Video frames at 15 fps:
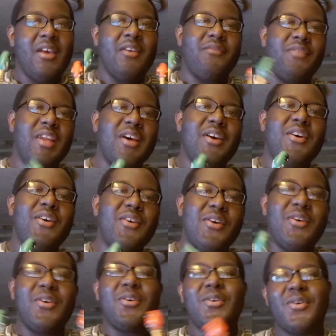
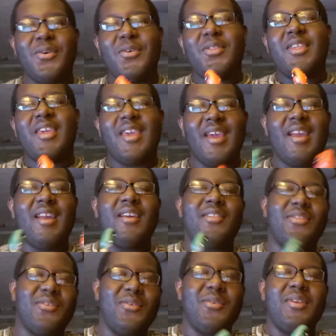Flow the air
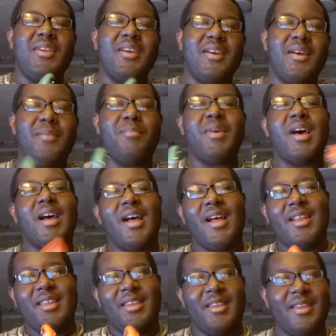through your
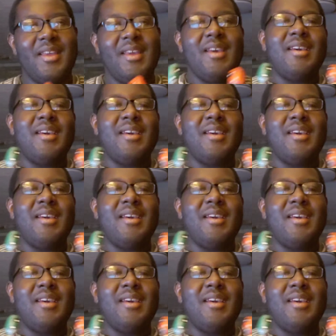body.